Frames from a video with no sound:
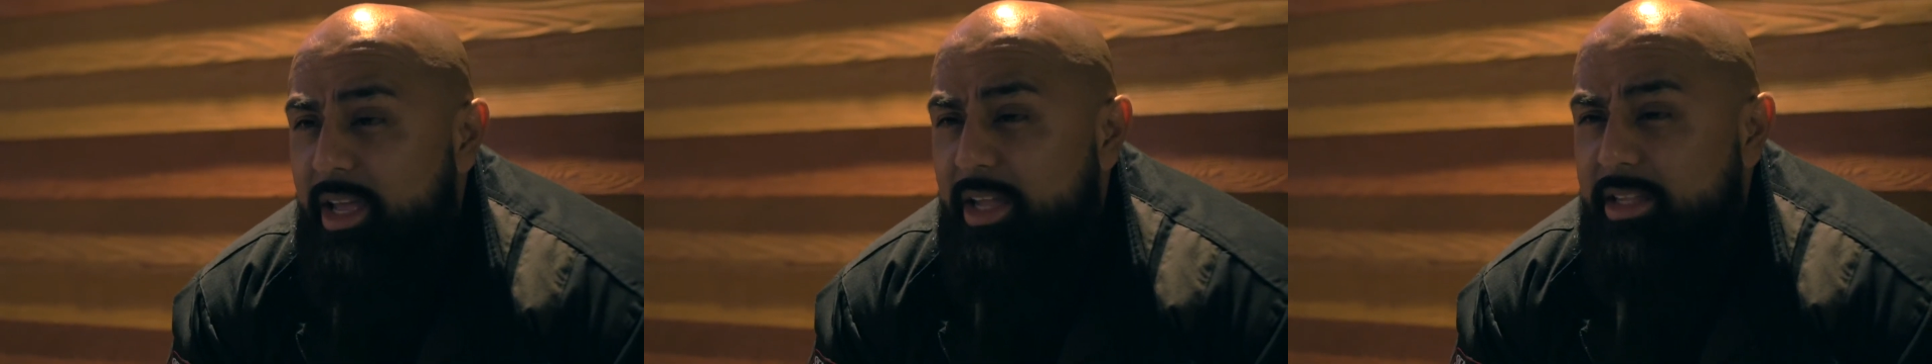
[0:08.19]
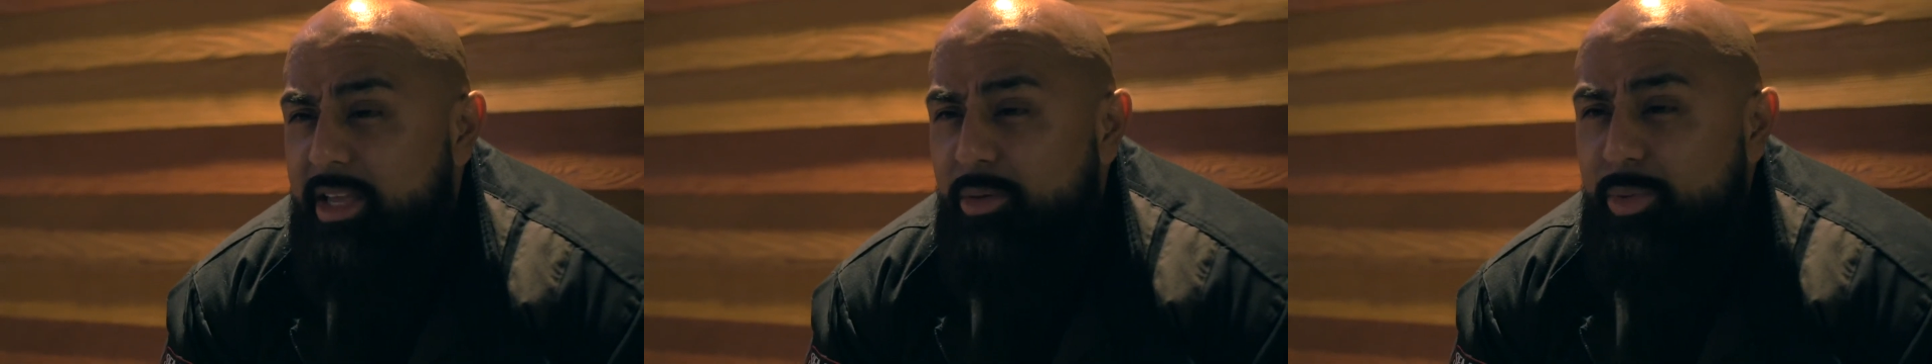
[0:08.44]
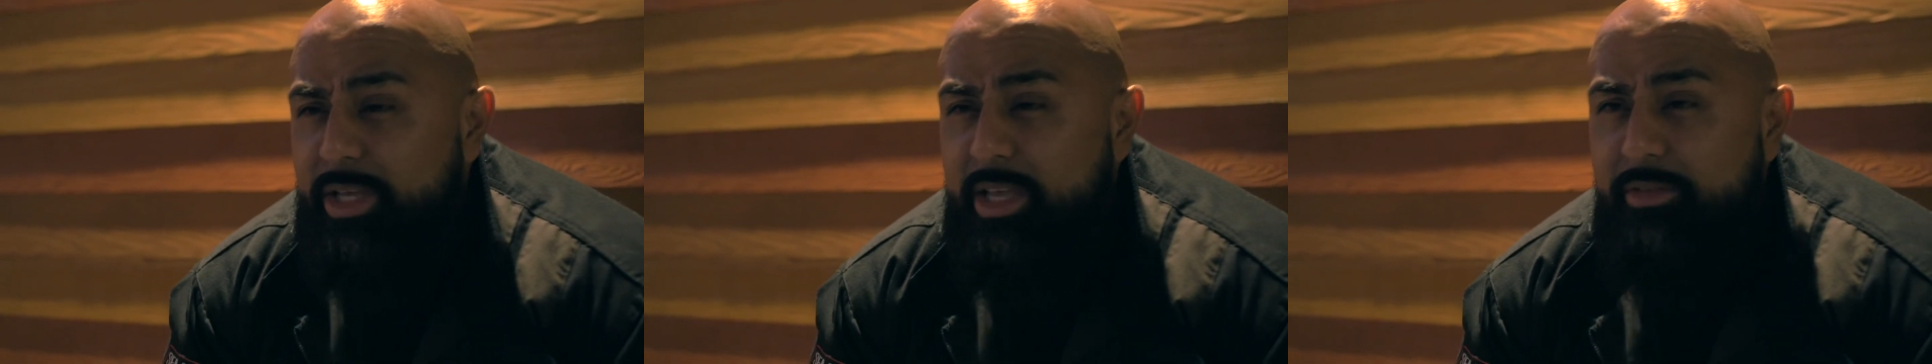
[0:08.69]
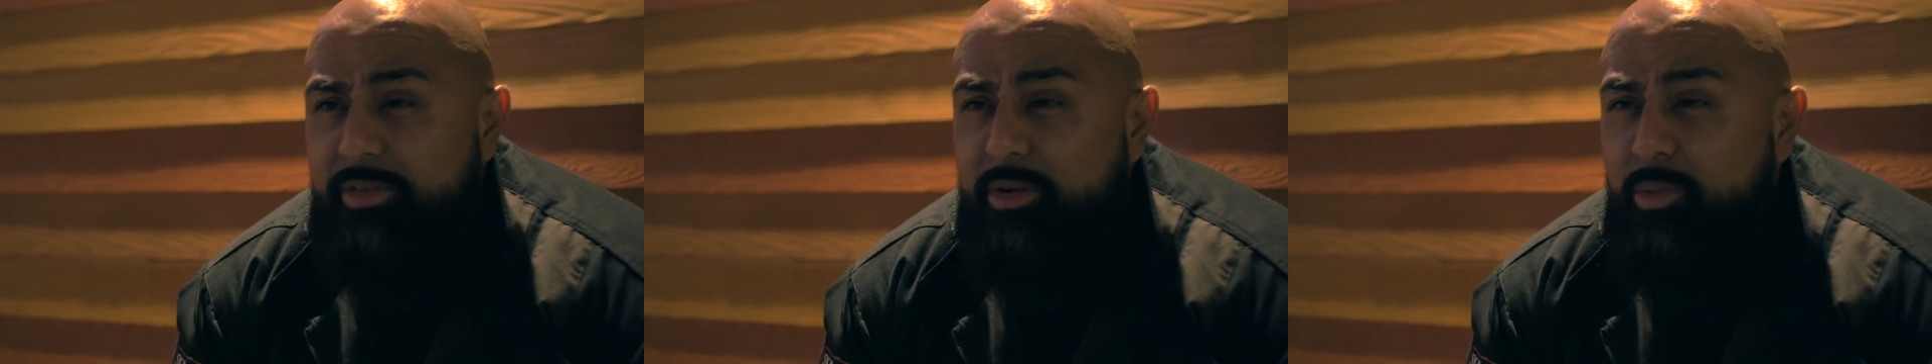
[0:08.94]
And yet we
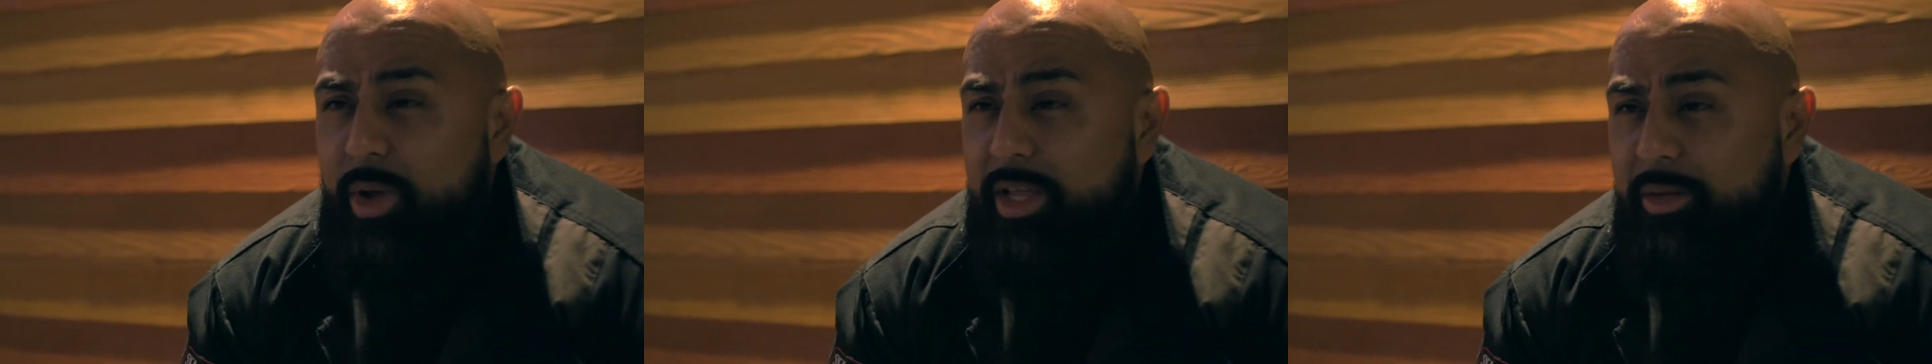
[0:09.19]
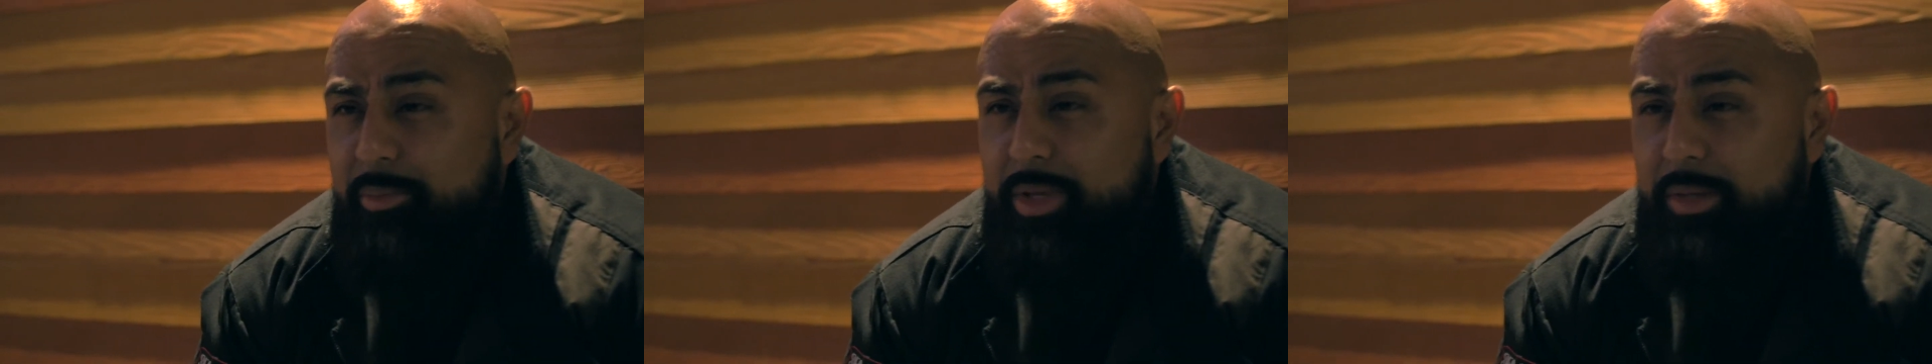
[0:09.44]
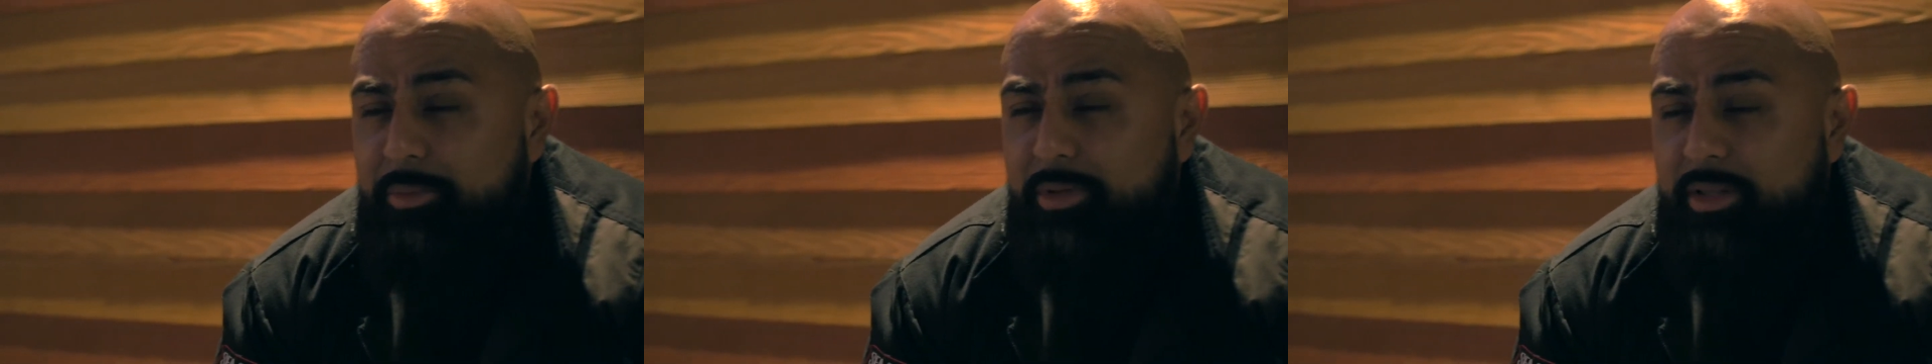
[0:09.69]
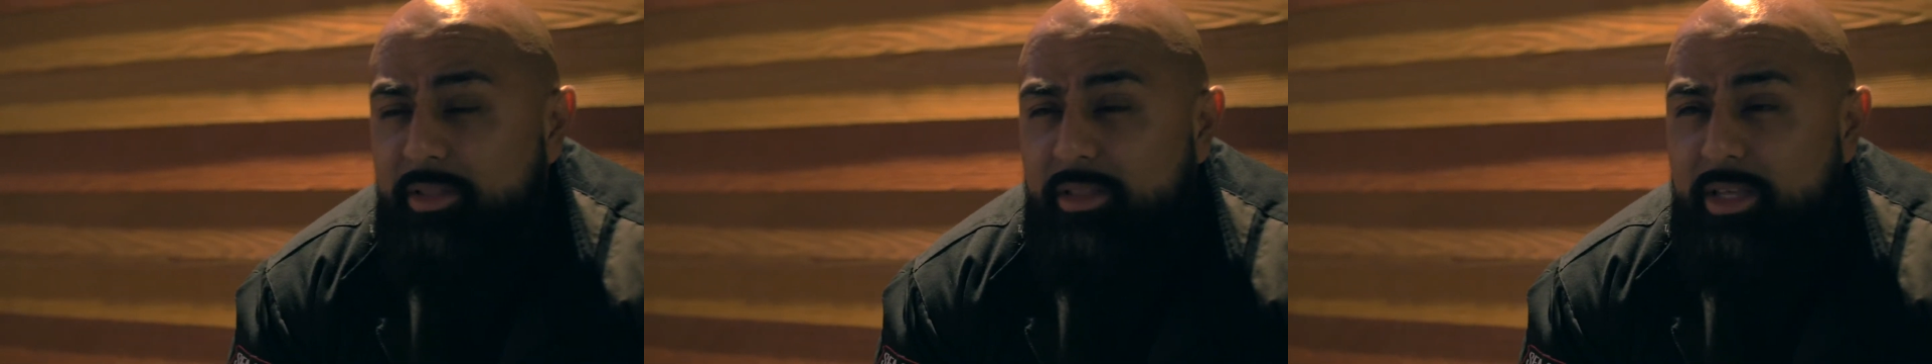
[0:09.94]
give it away to people and